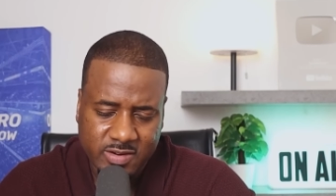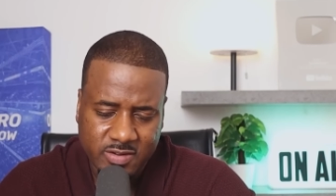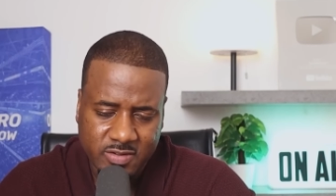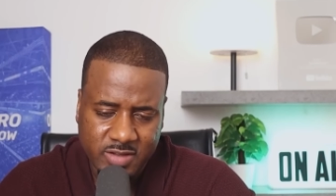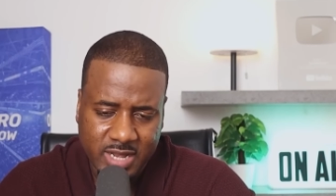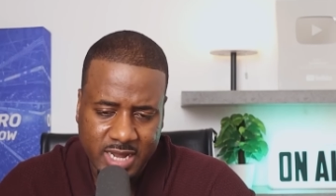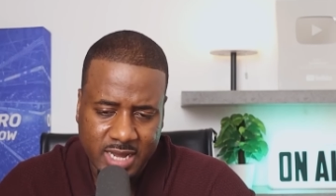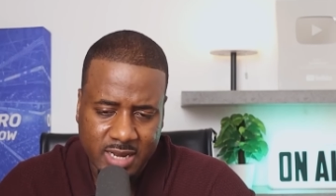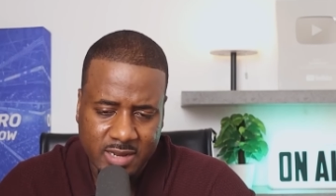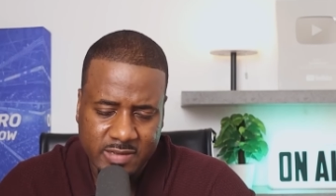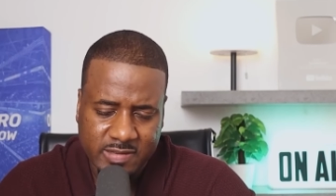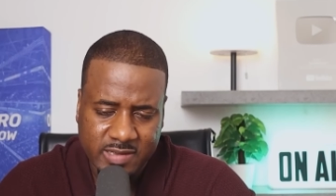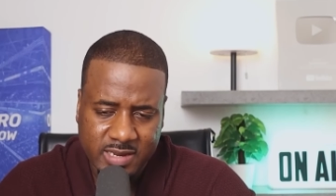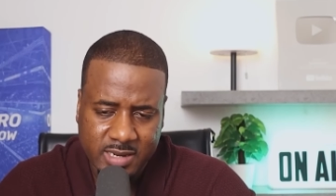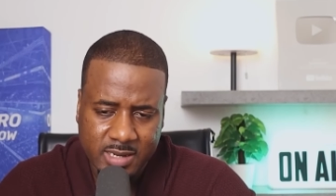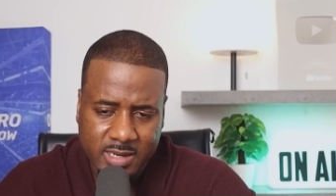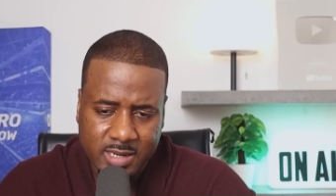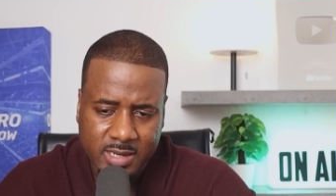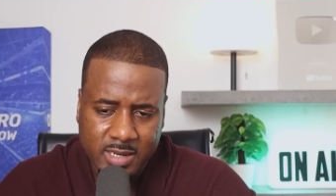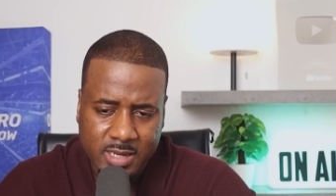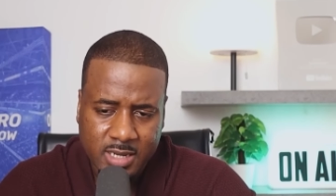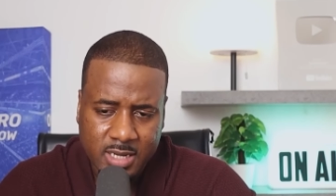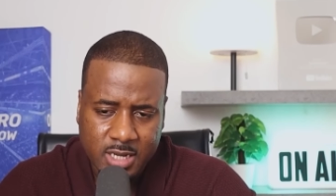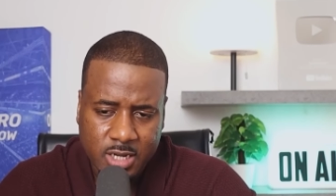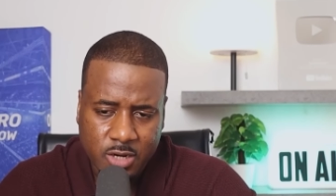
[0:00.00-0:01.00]
Here, Take a listen
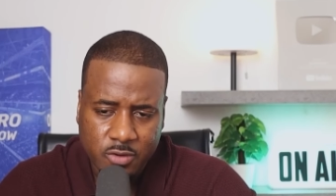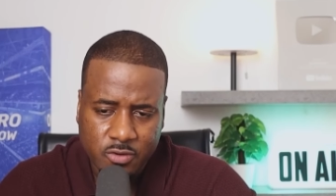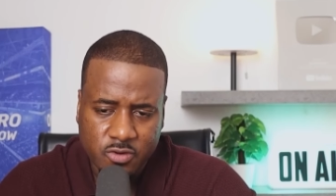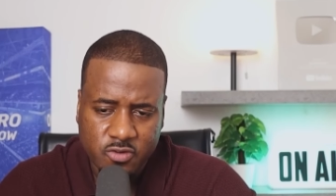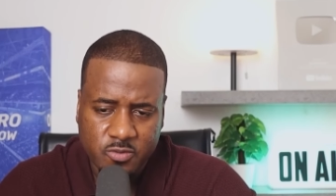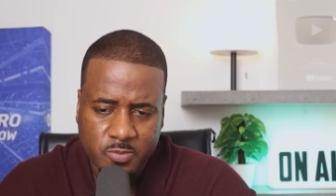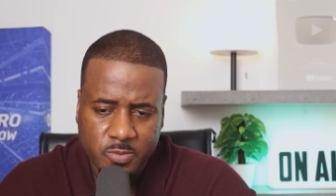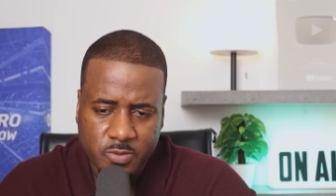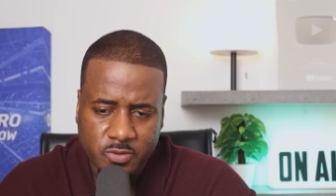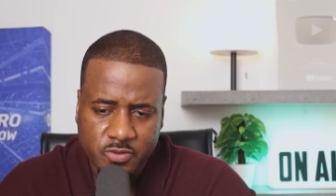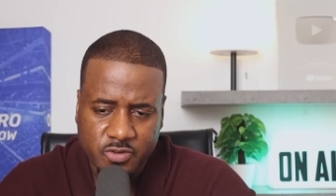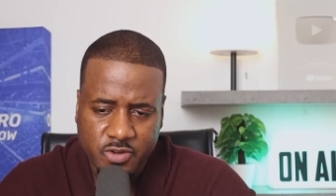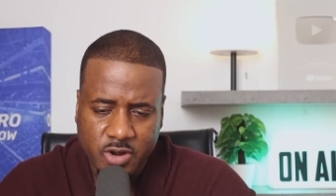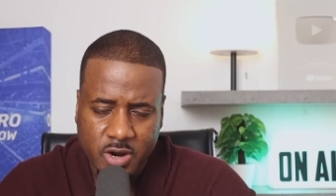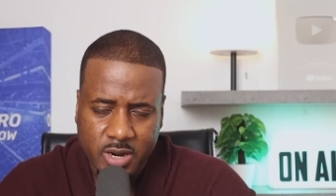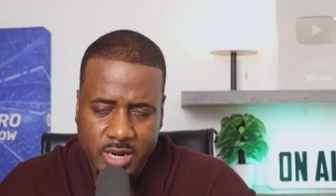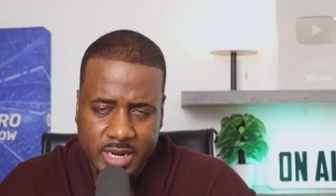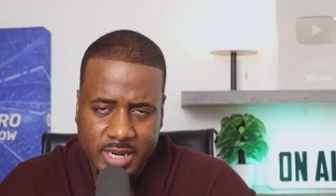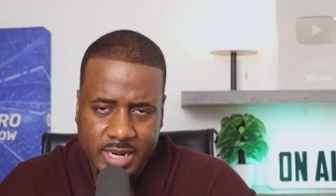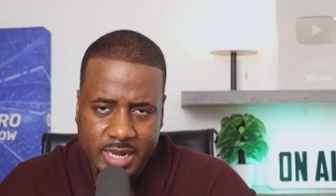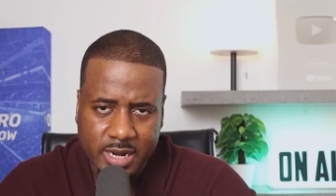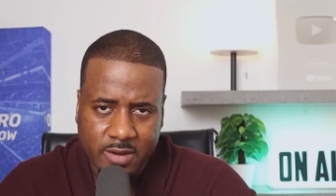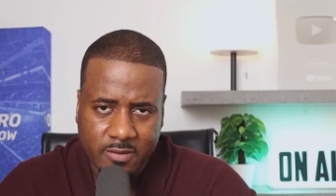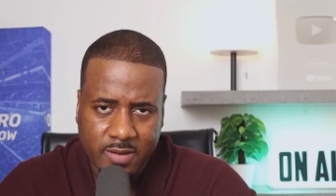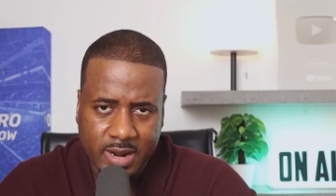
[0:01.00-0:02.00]
to Chris Broussard
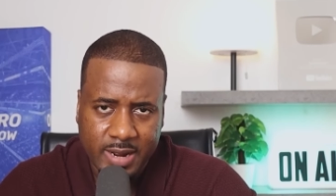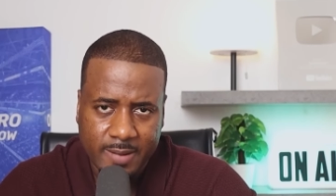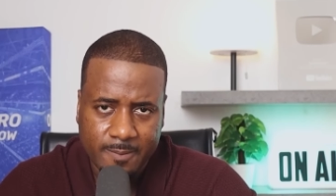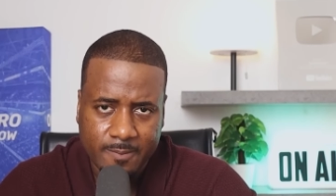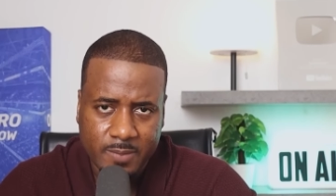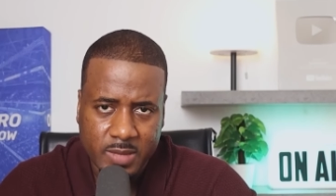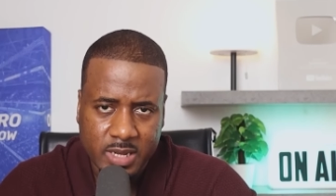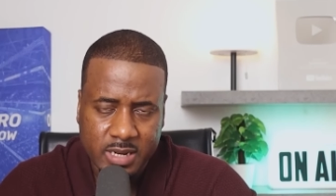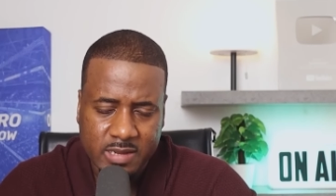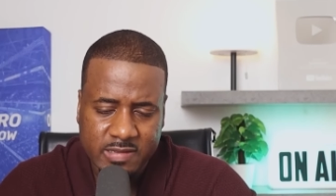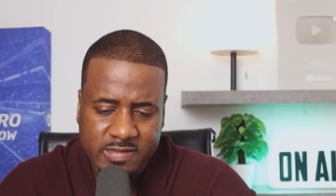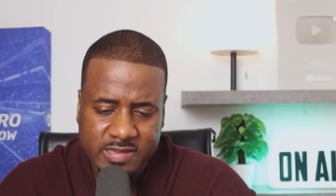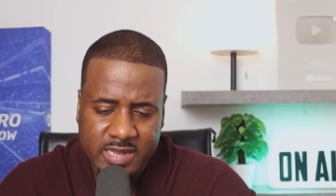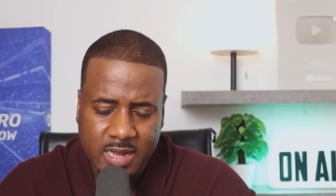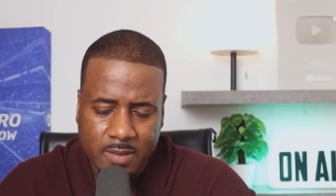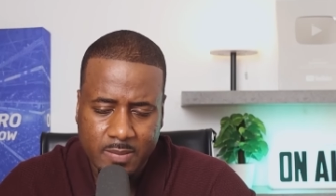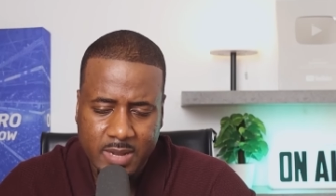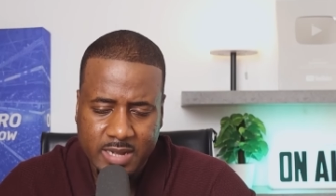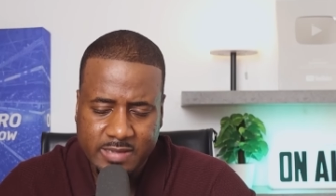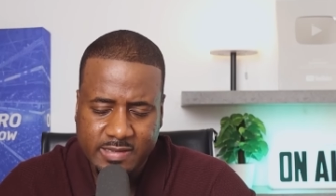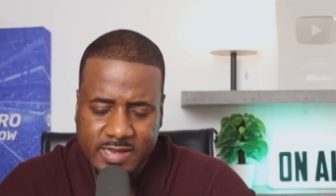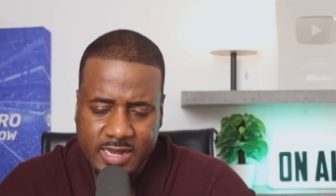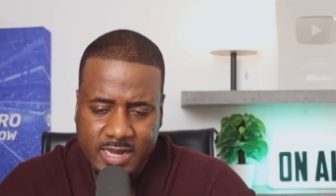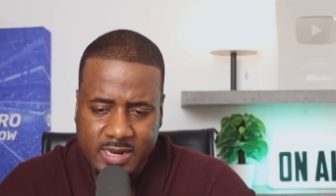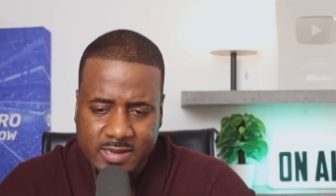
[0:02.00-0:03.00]
and Nick Wright in this
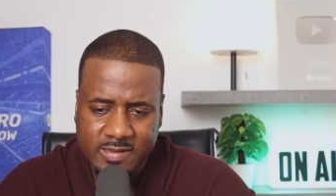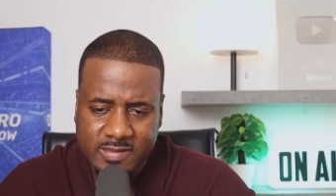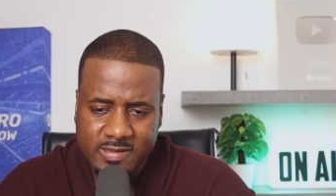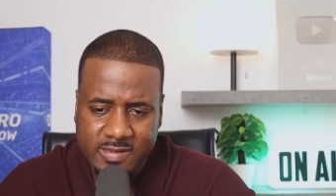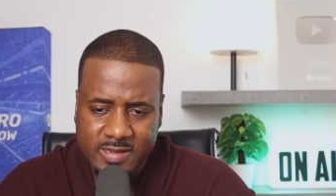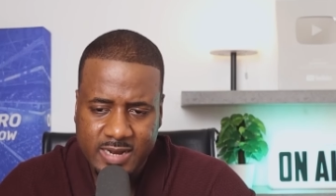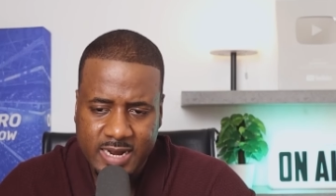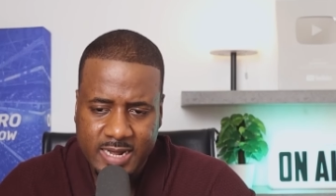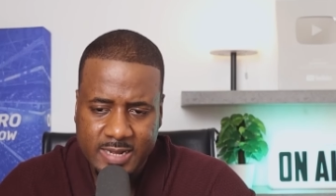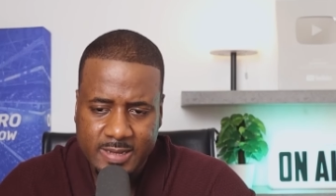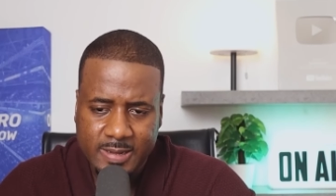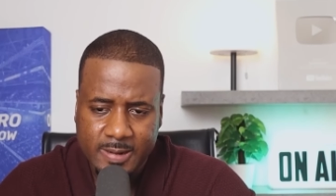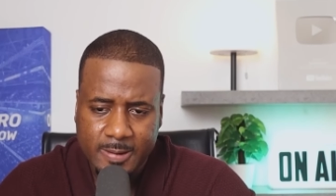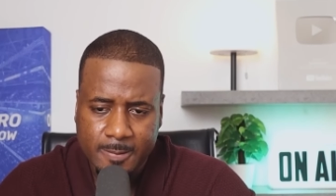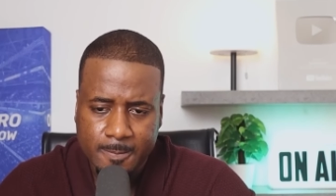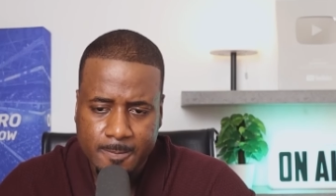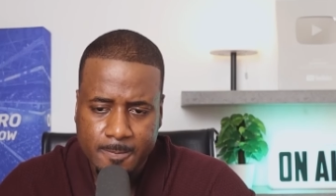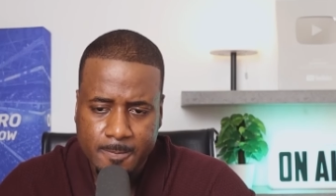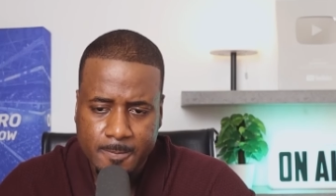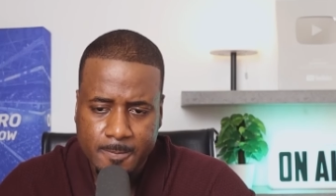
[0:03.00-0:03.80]
soundbite. Take a listen to that there.